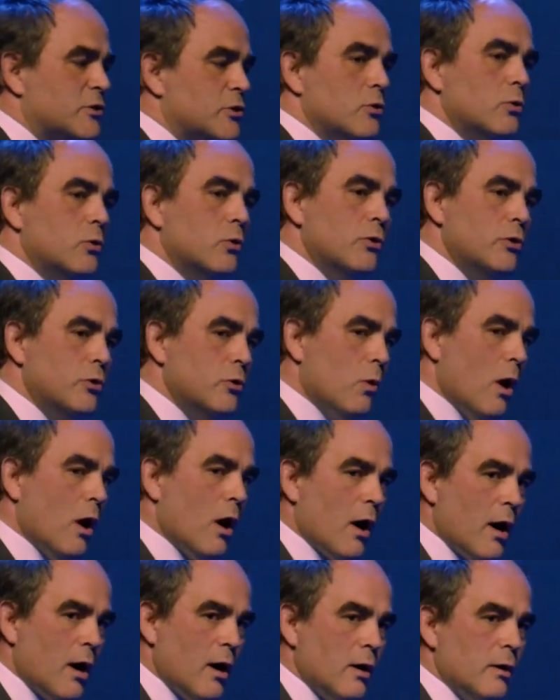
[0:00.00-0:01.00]
you who you
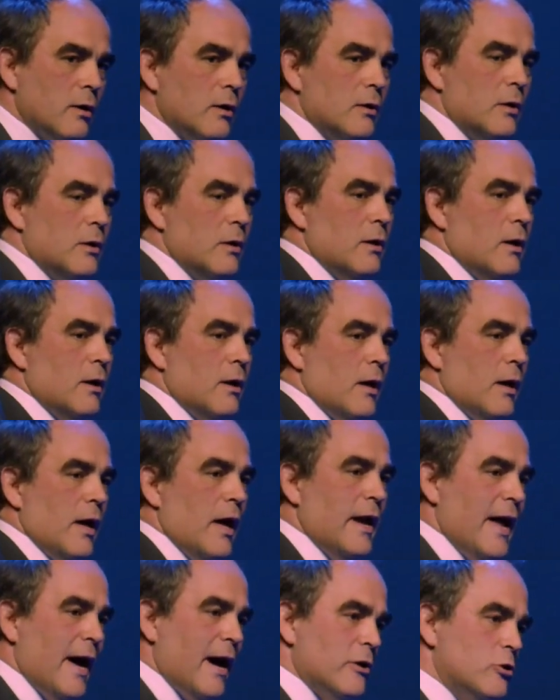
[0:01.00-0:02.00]
are,
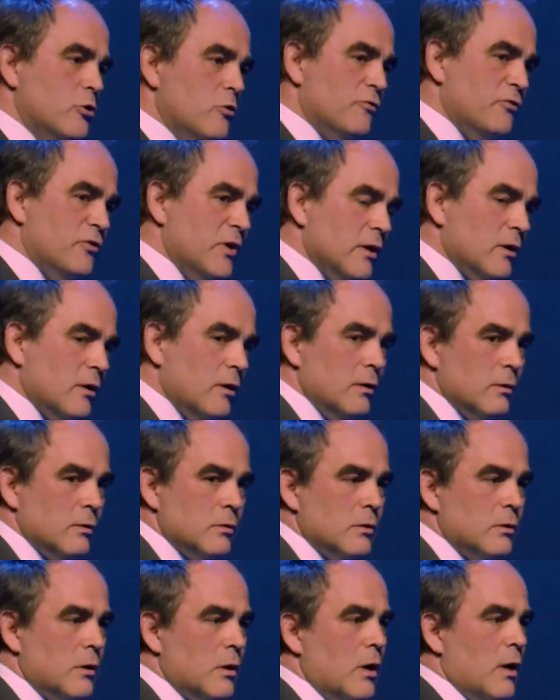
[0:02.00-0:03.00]
and how you feel,
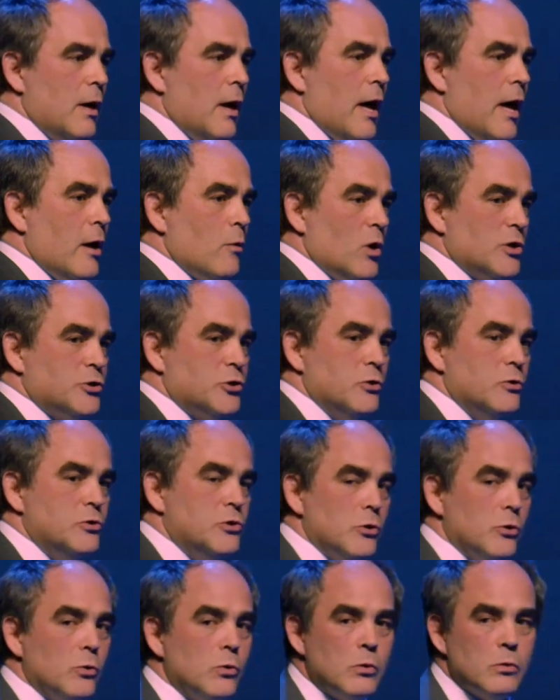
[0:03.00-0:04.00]
and what you
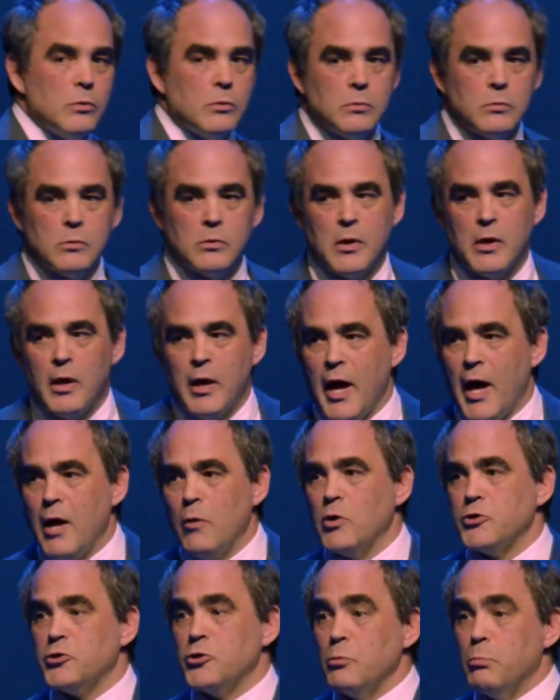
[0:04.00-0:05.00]
do, and
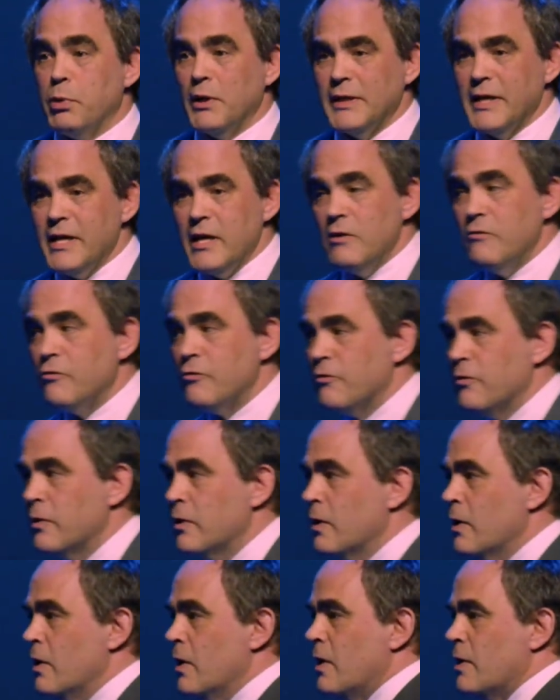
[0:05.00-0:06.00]
what you believe,
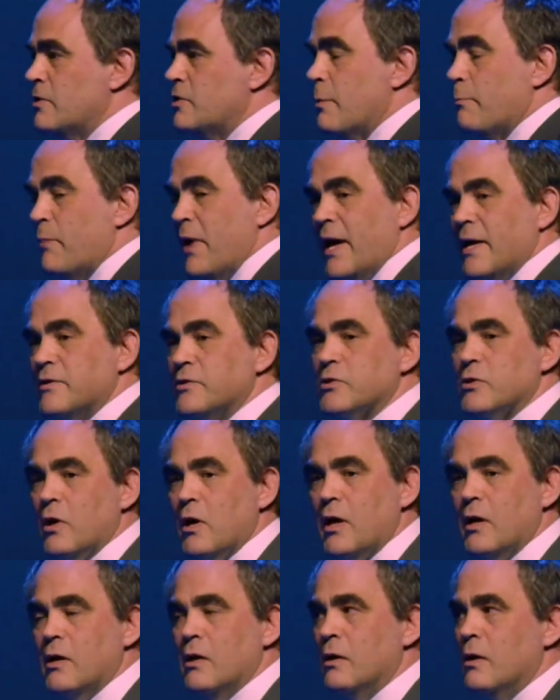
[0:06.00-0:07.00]
depends
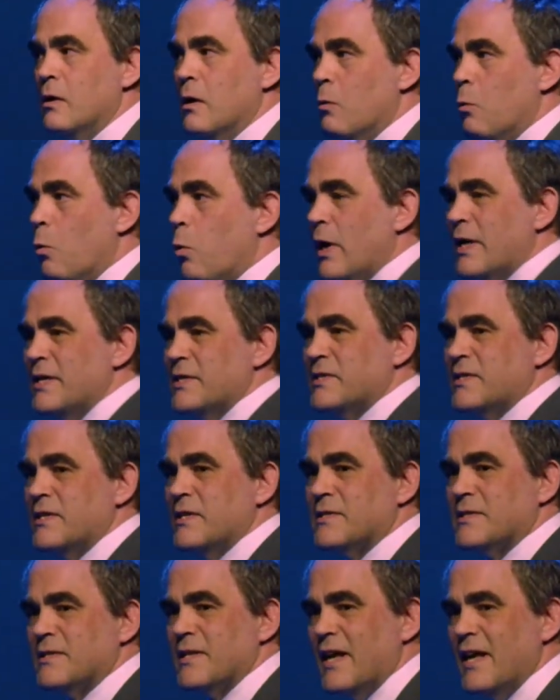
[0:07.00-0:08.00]
on what is
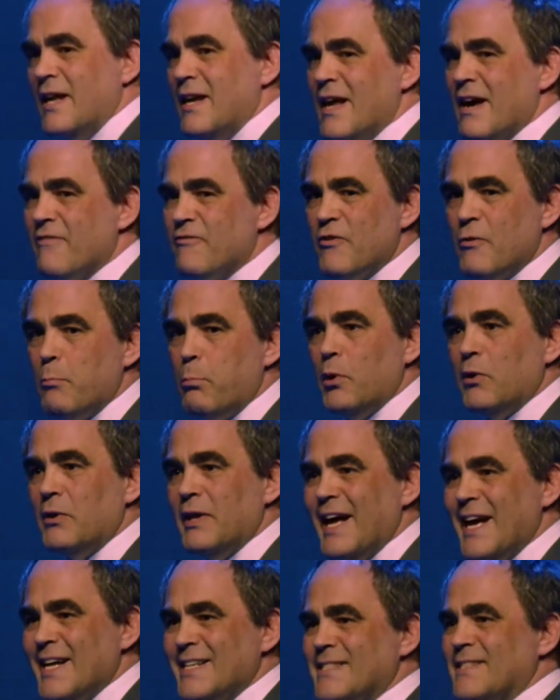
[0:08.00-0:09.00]
this ineffable
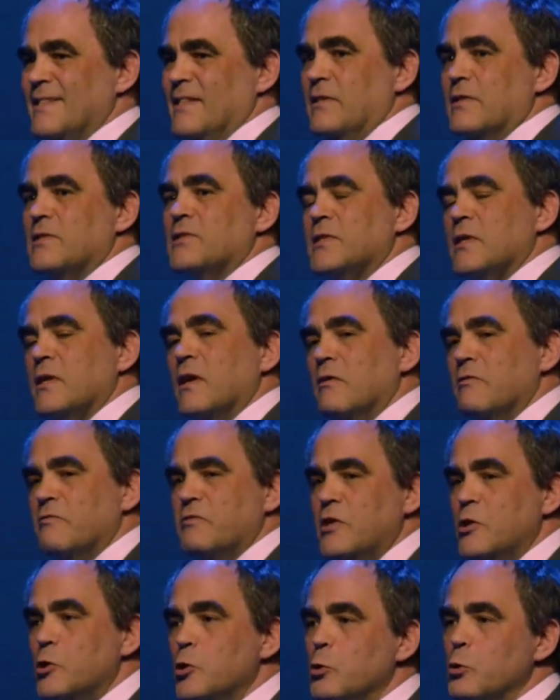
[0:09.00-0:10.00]
essence of
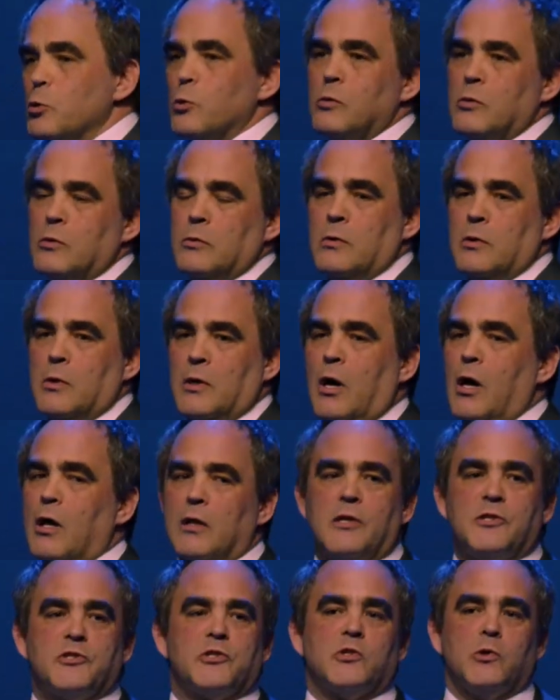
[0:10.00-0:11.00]
you. Call
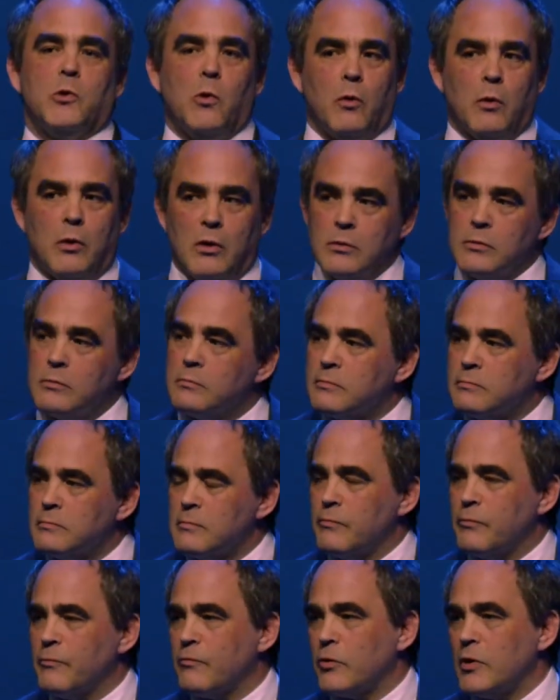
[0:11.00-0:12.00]
it a soul,
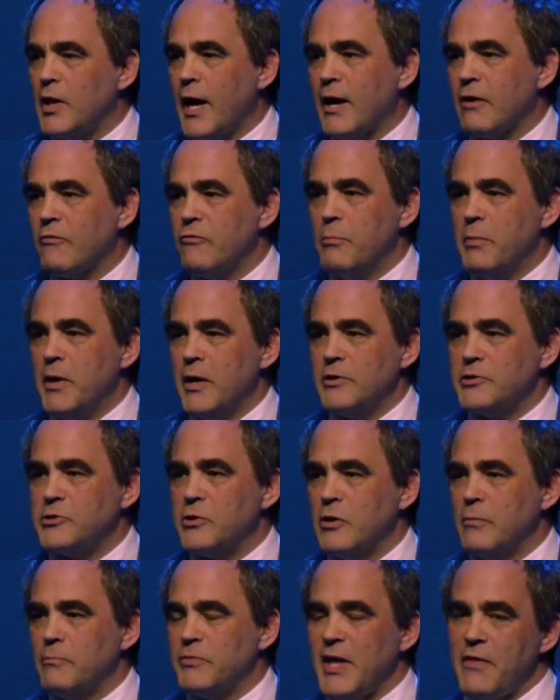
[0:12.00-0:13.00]
for lack of a better
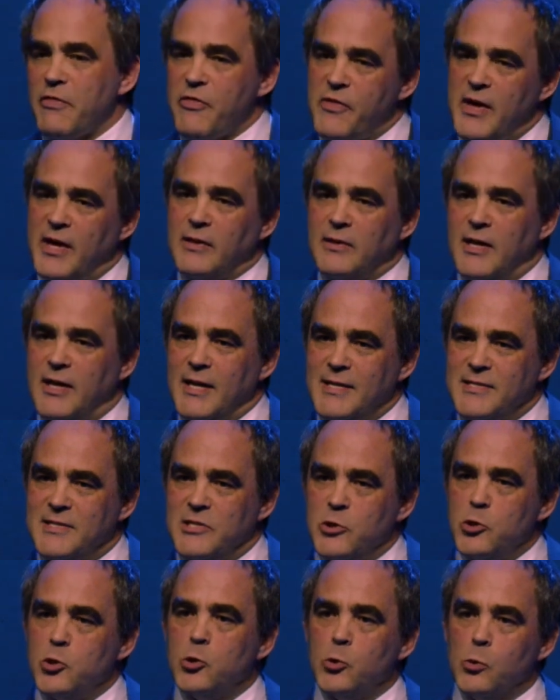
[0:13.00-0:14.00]
term. That thing that is
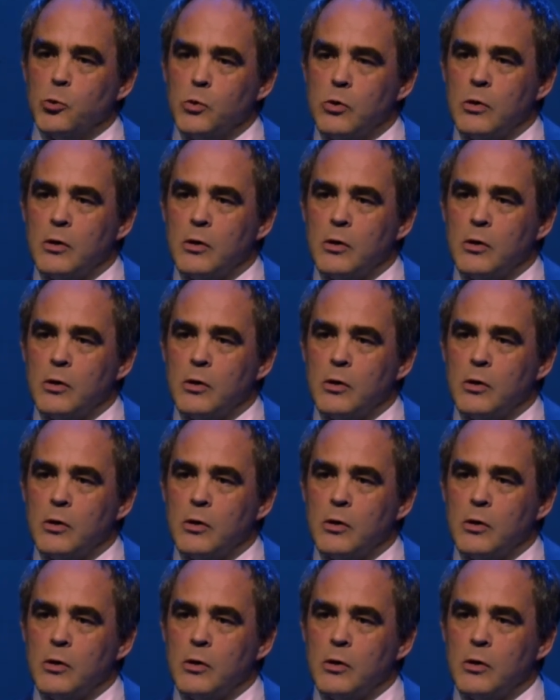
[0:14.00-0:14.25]
you.